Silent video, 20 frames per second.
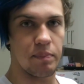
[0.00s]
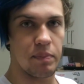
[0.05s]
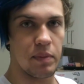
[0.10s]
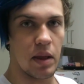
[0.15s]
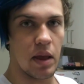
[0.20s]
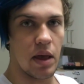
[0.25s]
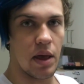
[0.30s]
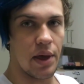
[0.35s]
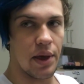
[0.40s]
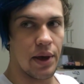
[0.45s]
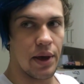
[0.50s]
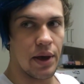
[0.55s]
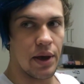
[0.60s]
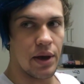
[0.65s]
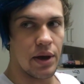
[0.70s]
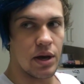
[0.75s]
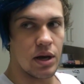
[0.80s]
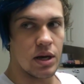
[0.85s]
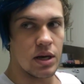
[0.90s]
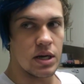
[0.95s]

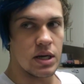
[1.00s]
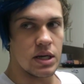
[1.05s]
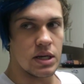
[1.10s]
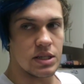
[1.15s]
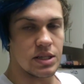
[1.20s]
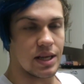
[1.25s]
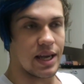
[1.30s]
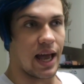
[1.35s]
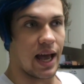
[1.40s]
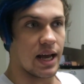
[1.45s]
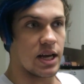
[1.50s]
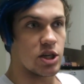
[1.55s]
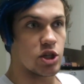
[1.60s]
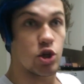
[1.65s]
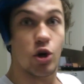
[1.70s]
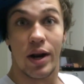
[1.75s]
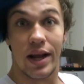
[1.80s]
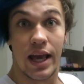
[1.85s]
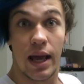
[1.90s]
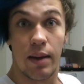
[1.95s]
So yeah,
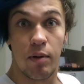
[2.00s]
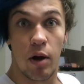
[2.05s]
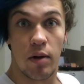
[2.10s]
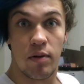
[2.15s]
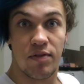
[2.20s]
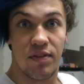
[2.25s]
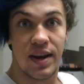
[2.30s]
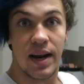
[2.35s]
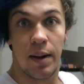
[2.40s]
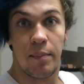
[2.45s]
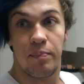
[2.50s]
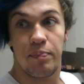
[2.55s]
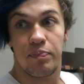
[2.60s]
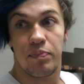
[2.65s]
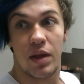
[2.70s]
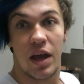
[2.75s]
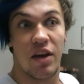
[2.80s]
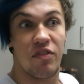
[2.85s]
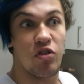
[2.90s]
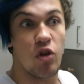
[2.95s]
should I keep going with VEDA?
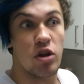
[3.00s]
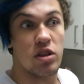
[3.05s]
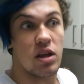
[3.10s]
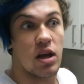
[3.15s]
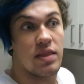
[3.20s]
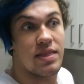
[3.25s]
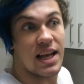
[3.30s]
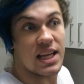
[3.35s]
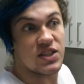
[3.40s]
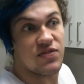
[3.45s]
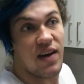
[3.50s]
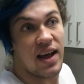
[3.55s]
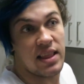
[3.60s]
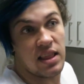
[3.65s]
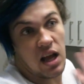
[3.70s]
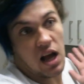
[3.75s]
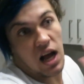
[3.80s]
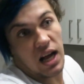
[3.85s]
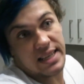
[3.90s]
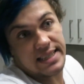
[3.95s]
If not, that's
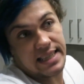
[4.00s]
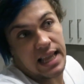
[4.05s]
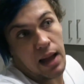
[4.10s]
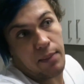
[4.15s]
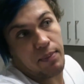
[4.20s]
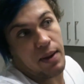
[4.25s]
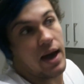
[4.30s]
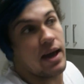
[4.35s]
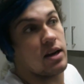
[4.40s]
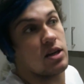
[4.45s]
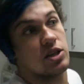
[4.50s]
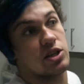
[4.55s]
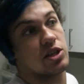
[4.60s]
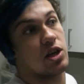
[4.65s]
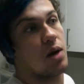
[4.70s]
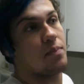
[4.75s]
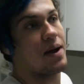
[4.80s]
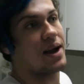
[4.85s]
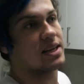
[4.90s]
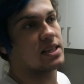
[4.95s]
fine. I'll stop and I'll
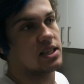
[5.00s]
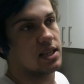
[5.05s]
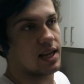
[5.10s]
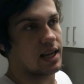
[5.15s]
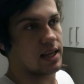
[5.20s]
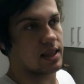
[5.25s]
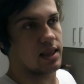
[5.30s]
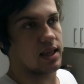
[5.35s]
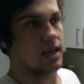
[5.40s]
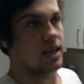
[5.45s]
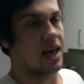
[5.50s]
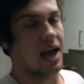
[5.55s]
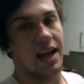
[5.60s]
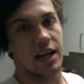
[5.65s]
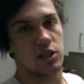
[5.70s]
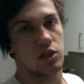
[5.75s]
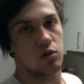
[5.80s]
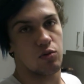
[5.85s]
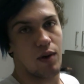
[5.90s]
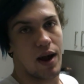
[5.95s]
just go back to like the
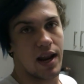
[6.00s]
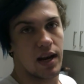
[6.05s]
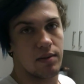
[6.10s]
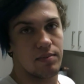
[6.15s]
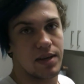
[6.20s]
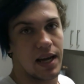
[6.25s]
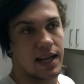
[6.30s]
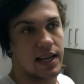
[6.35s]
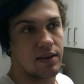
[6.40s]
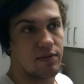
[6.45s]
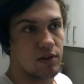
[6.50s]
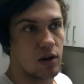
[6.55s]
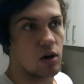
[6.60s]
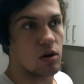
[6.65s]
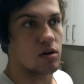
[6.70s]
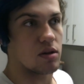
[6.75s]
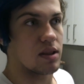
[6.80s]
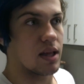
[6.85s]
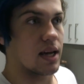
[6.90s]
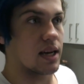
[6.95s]
occasional random daily
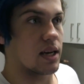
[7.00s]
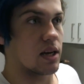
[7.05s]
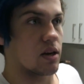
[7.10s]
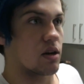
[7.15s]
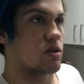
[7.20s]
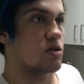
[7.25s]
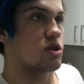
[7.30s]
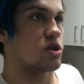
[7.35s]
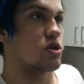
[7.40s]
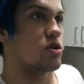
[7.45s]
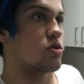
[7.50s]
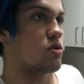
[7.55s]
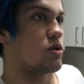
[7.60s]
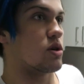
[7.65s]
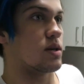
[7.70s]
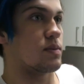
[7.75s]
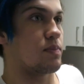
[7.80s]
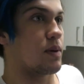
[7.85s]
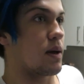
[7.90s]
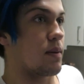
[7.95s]
vlog that, you know,
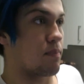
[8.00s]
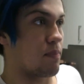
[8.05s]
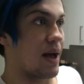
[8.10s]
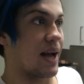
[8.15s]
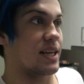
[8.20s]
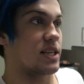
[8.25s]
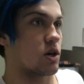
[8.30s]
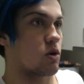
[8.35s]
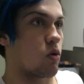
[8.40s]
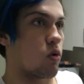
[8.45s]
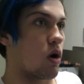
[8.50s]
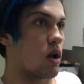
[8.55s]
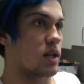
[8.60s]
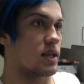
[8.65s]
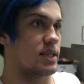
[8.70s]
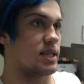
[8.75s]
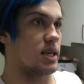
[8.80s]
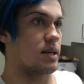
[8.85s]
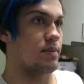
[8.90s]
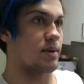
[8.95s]
should be better
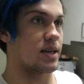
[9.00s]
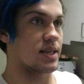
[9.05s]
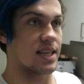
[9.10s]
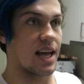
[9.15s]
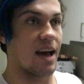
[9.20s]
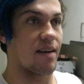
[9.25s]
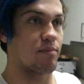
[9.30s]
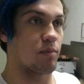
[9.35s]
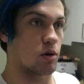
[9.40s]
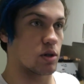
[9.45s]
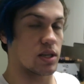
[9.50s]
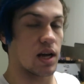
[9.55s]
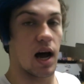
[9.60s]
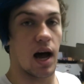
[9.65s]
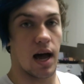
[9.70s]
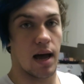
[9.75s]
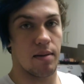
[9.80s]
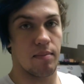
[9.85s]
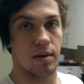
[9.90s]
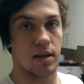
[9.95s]
quality because I have more
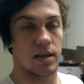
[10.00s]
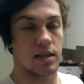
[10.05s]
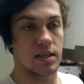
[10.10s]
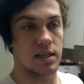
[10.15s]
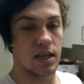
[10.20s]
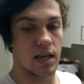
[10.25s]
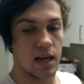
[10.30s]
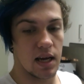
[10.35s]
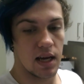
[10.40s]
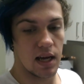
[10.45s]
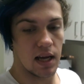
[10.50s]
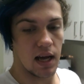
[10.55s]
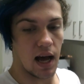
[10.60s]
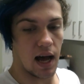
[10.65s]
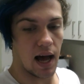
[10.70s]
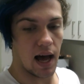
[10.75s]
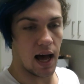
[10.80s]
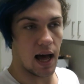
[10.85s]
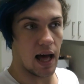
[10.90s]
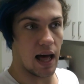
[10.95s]
time and
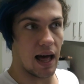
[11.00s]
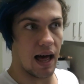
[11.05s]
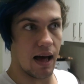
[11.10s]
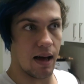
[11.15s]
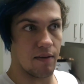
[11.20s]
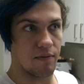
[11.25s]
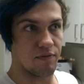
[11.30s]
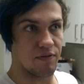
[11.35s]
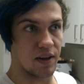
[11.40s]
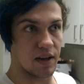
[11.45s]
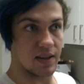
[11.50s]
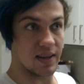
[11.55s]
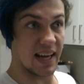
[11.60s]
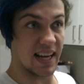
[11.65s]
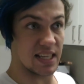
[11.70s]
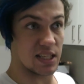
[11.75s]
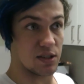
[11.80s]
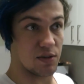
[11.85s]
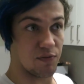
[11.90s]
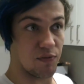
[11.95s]
uh, feel
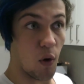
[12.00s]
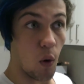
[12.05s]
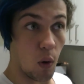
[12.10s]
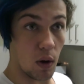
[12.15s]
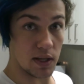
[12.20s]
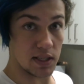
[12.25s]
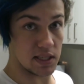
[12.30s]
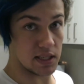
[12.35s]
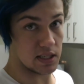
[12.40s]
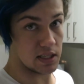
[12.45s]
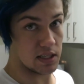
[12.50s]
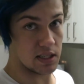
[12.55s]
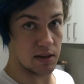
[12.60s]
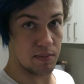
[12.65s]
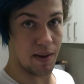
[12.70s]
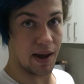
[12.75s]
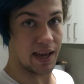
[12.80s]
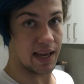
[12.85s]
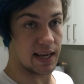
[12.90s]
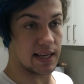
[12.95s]
less forced
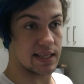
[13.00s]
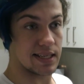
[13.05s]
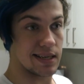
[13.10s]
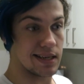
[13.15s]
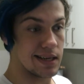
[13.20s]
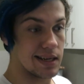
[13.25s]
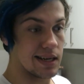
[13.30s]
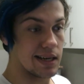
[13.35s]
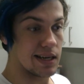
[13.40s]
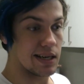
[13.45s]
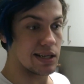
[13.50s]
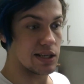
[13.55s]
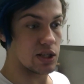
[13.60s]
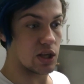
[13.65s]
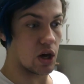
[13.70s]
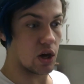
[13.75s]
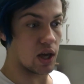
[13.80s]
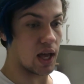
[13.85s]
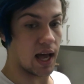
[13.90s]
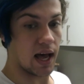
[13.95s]
to make it.
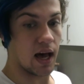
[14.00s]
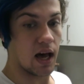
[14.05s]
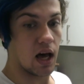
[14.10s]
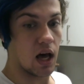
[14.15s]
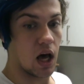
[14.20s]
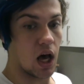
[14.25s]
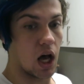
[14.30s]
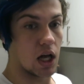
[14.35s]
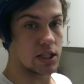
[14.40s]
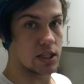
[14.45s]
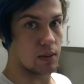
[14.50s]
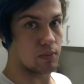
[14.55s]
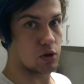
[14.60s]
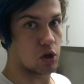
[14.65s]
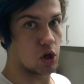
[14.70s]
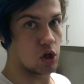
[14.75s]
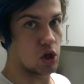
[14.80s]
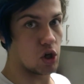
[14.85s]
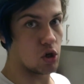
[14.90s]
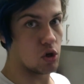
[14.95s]
So yeah, it's up
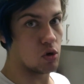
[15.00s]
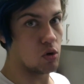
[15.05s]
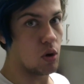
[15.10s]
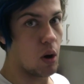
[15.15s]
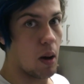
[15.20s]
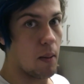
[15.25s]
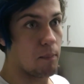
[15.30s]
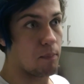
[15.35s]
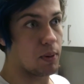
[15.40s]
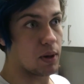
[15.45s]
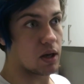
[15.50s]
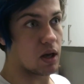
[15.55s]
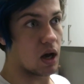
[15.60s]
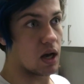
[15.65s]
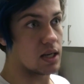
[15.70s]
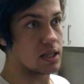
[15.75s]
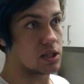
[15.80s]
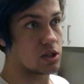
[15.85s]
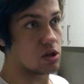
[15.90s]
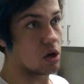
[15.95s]
to you
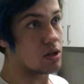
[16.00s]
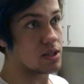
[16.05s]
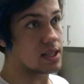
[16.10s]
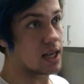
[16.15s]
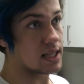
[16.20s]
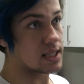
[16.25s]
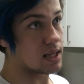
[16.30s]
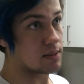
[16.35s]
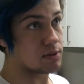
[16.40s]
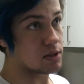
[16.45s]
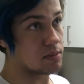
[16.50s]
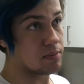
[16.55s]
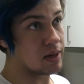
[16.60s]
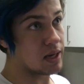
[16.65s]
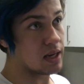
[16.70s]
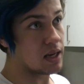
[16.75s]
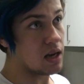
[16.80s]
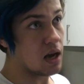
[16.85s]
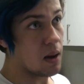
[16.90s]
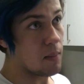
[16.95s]
because don't say it's up to
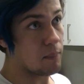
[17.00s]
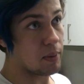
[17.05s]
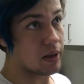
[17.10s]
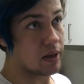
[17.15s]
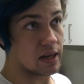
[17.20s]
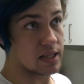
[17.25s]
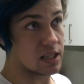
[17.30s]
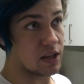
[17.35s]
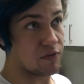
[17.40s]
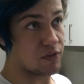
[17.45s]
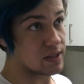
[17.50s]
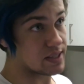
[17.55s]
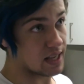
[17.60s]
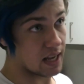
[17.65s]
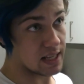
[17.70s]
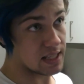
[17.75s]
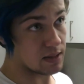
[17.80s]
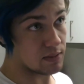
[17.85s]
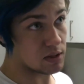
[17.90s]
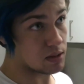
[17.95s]
me because if you
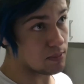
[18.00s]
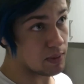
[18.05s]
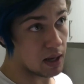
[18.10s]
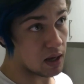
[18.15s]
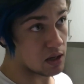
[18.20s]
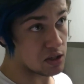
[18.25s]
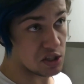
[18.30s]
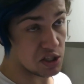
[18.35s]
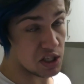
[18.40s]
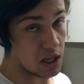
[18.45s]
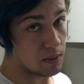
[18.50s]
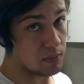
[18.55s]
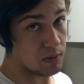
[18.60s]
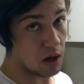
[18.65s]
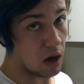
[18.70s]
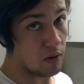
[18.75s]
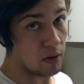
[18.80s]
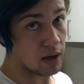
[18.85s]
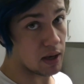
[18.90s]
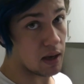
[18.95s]
say it's up to me, I'll just keep
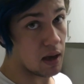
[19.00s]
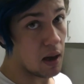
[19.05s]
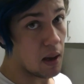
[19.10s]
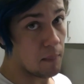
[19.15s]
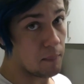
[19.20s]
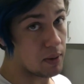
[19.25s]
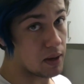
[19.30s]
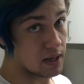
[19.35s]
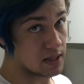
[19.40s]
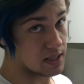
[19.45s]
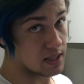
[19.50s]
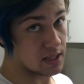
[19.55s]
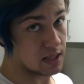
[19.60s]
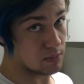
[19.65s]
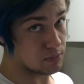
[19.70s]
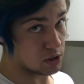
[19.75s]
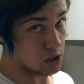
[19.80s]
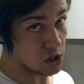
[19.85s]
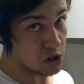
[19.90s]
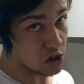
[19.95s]
going because it's
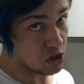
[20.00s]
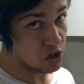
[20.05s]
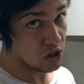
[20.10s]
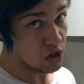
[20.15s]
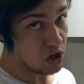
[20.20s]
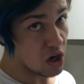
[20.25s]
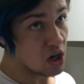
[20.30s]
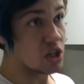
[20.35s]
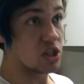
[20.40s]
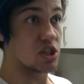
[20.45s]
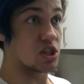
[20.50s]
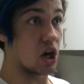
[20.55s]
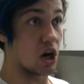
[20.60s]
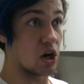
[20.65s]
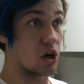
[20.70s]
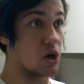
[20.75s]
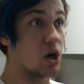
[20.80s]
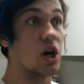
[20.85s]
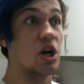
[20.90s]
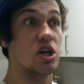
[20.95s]
up to you.
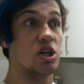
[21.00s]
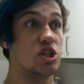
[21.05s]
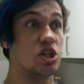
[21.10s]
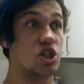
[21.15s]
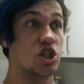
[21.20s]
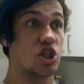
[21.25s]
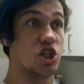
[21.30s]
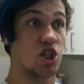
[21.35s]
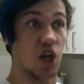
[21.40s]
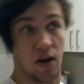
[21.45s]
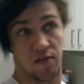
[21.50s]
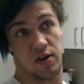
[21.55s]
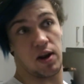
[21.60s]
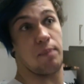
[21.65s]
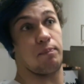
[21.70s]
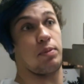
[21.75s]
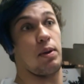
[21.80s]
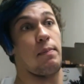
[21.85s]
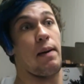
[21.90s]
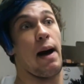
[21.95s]
So shove it
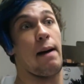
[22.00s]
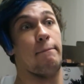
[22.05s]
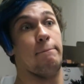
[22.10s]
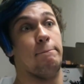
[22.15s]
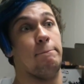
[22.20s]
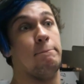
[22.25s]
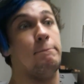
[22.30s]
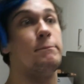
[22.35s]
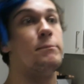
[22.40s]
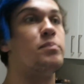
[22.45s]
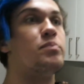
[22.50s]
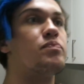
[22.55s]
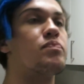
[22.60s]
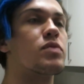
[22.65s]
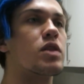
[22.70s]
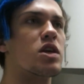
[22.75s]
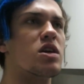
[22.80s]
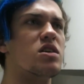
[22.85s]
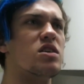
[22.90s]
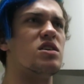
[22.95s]
up your bum.
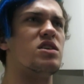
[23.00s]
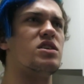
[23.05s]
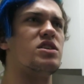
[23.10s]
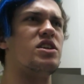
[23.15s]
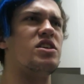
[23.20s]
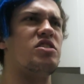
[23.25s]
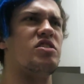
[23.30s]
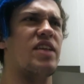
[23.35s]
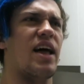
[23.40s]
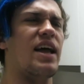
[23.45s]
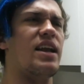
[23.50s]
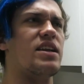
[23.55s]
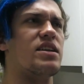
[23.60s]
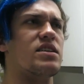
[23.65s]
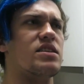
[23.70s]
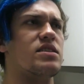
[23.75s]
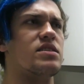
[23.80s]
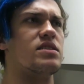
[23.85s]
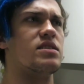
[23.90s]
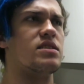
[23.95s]
Uh, don't do that.